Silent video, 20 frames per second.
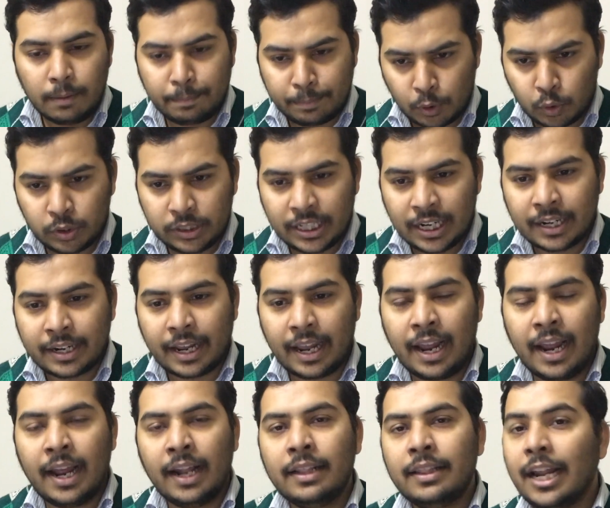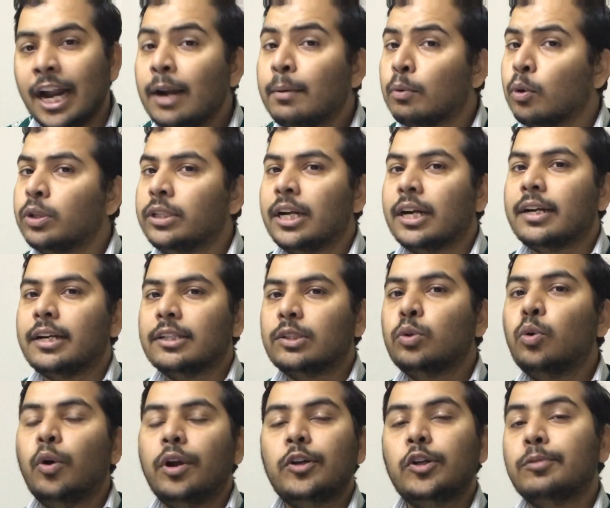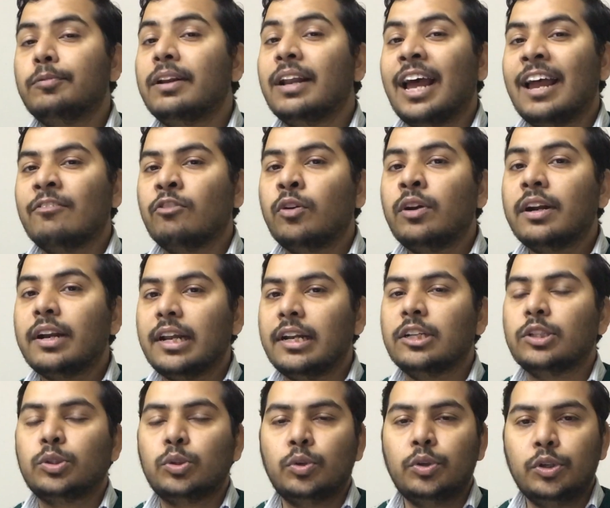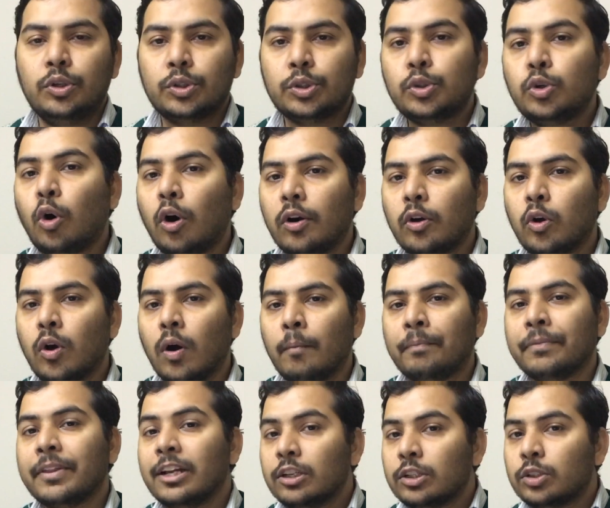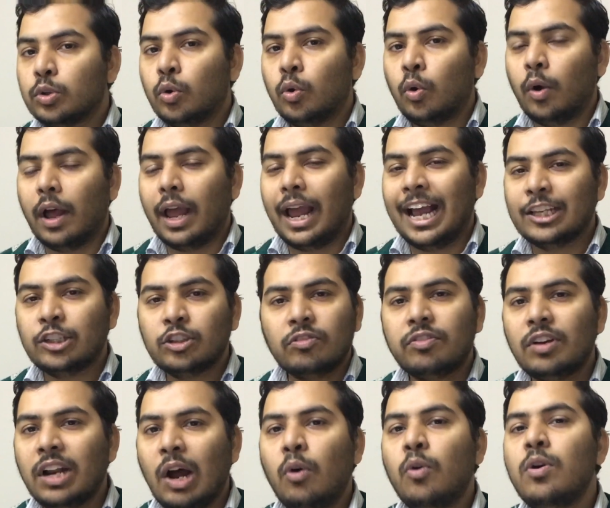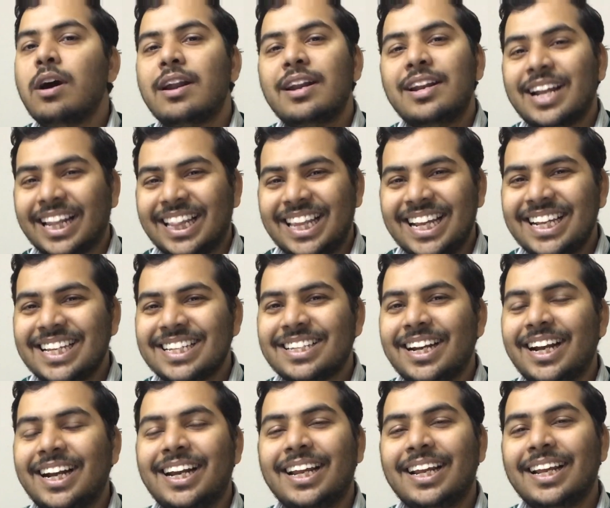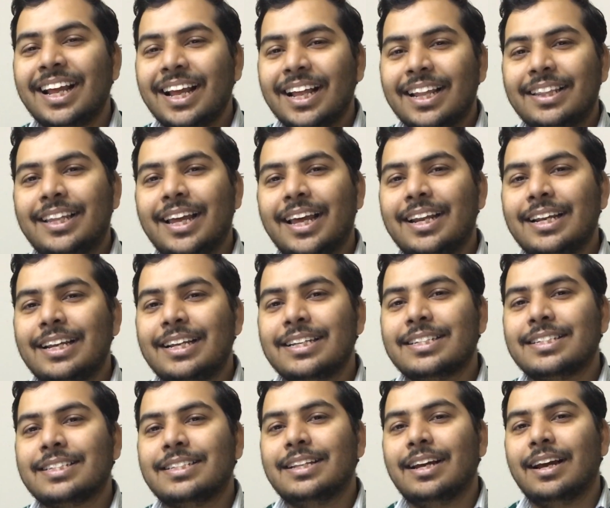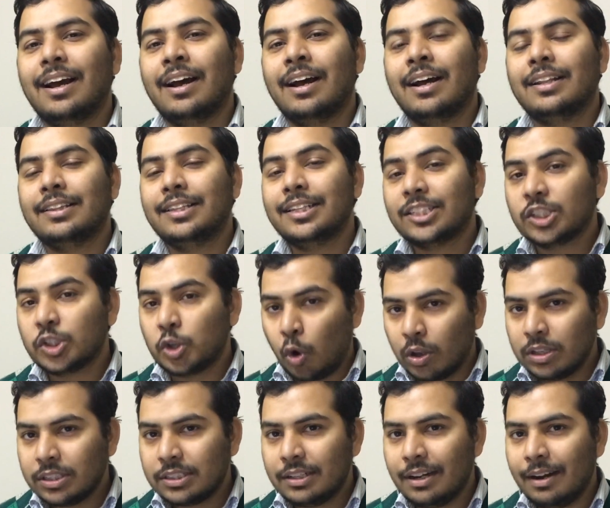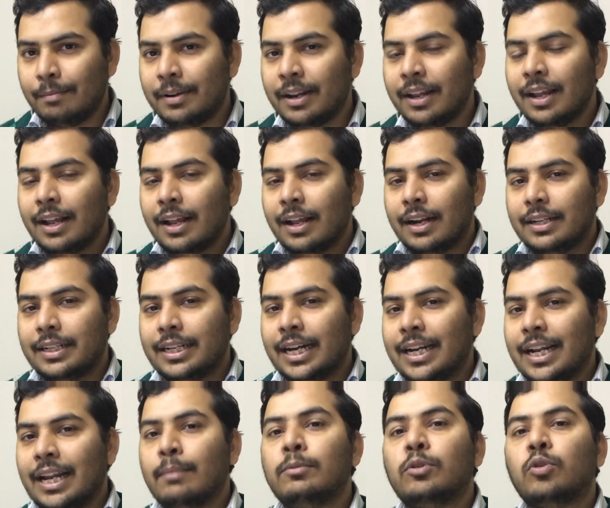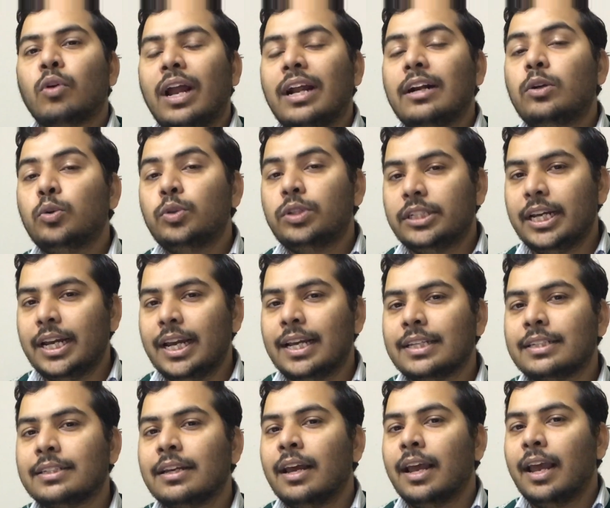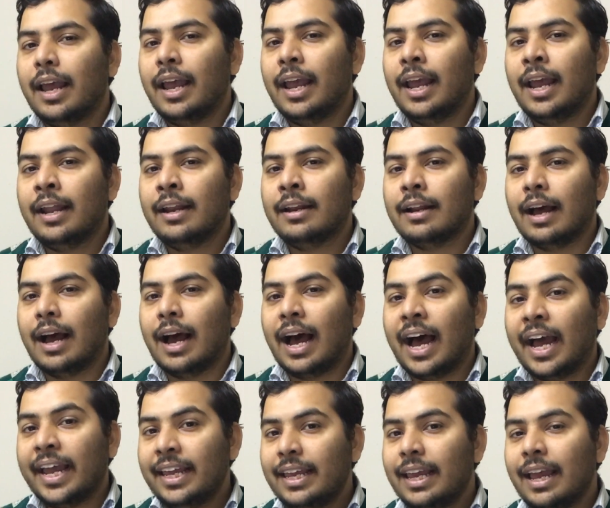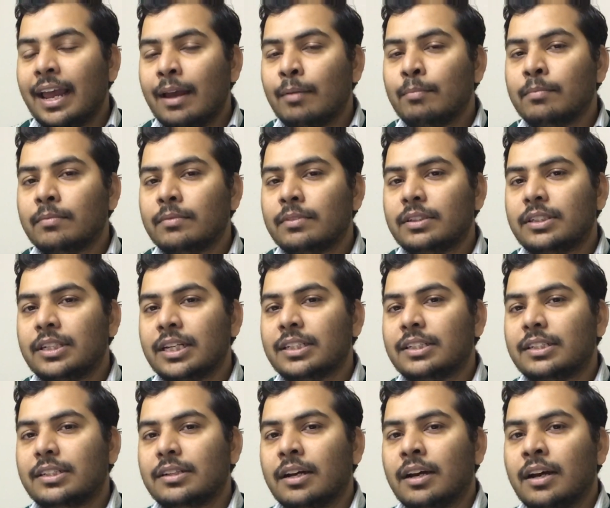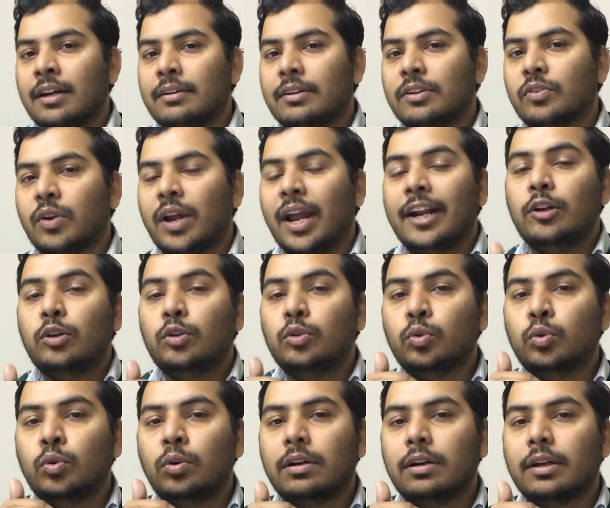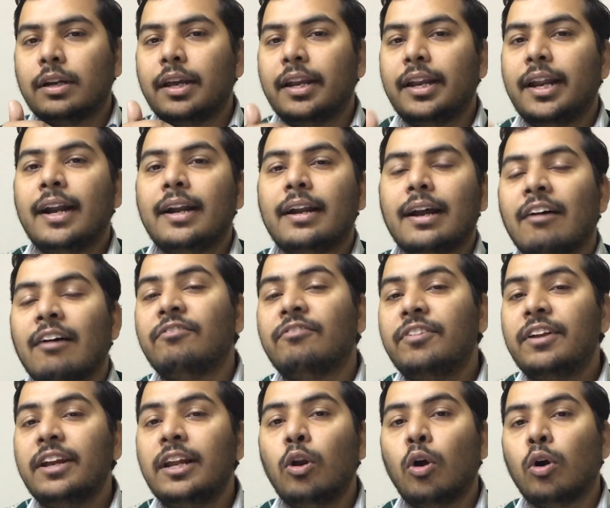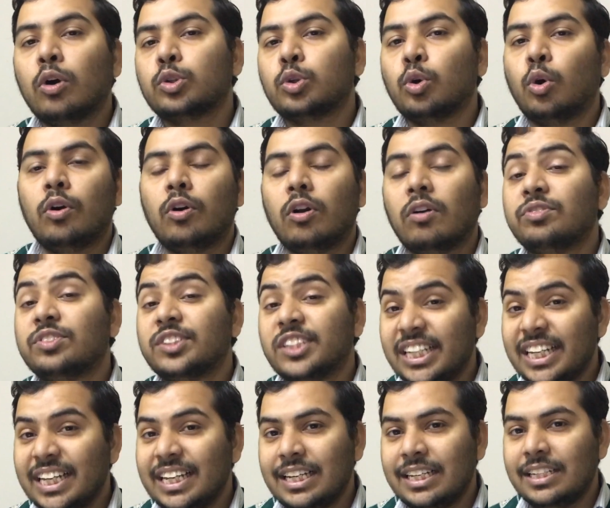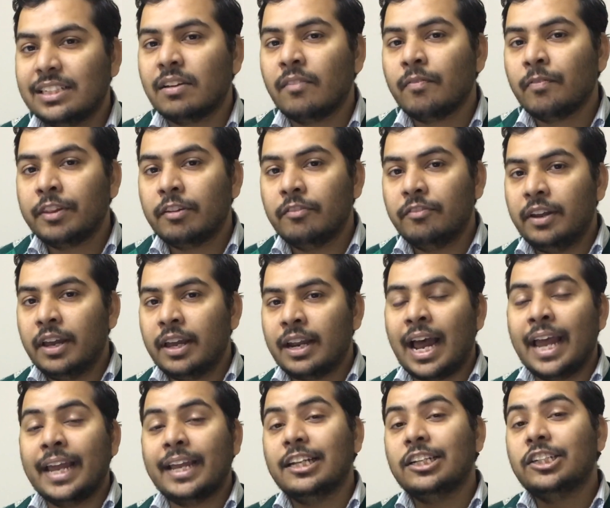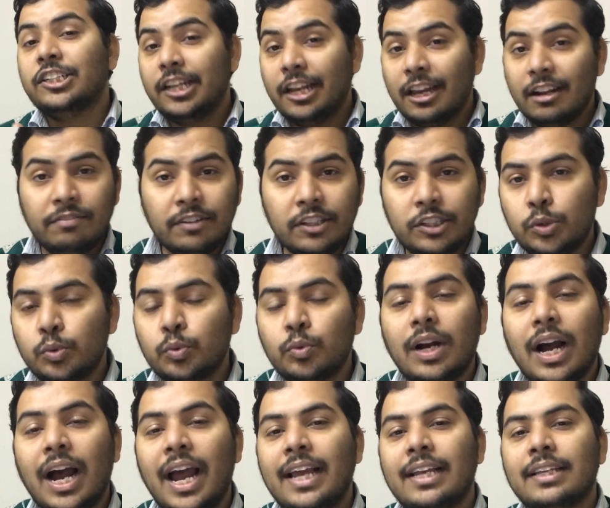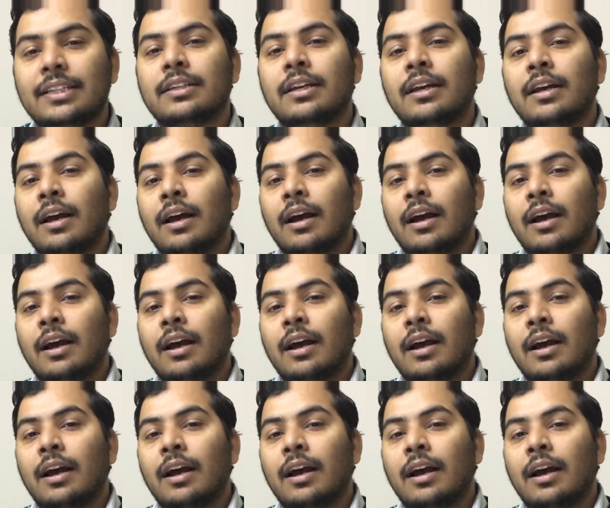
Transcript: project and that project is going to be live on raynstudios.com so as of now nothing is ready there is uh, this concept that i am trying to chase and i am just uh, trying to create vlog sort of series where i can share with you guys